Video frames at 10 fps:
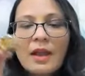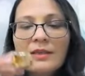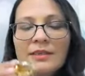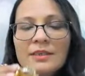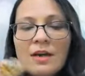
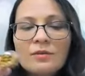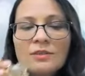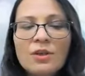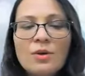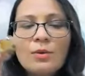And now
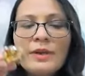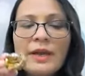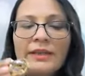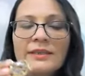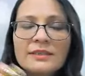
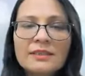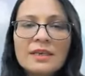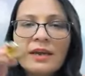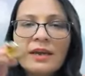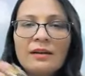slowly
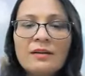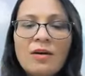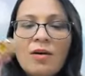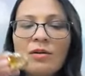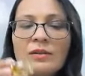exhale
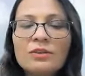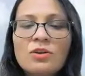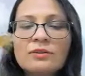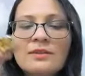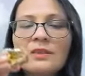all the
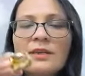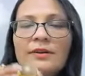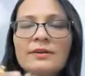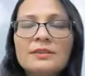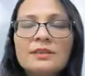toxic
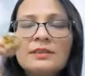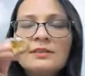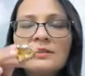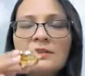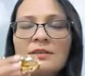
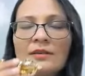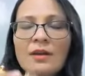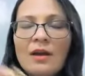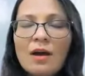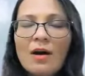energies,
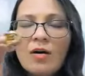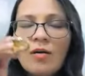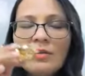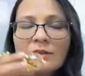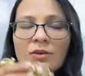
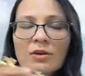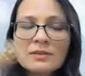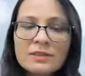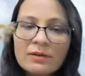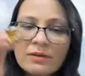all the
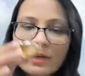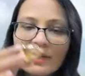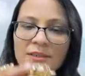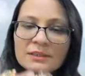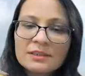toxic
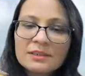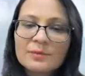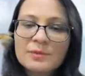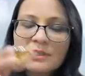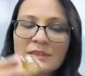
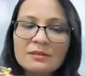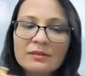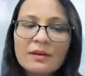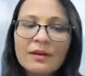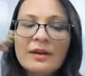relationships,
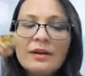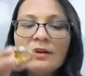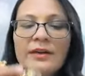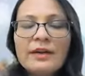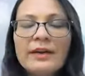
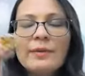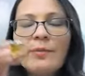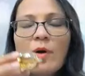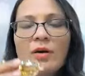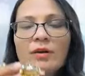
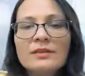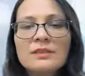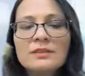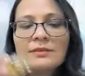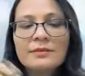deadly
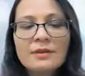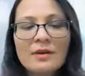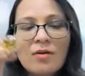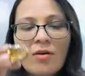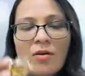bonds.
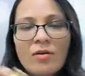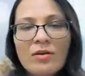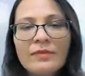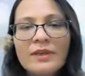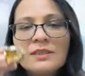
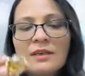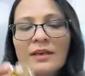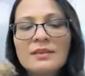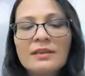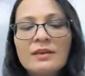All of these are
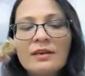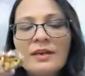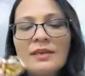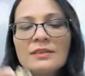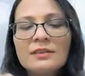getting
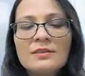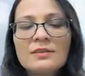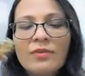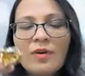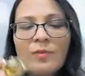released
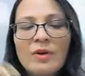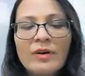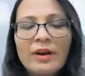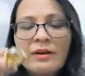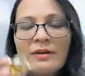from
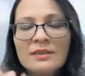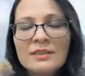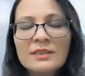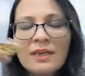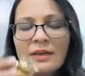your
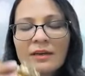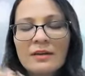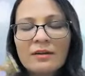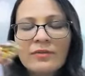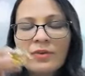energy
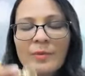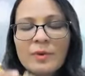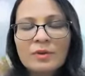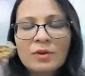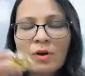cycle, from
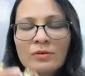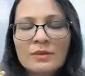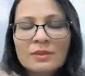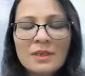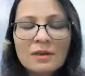your throat.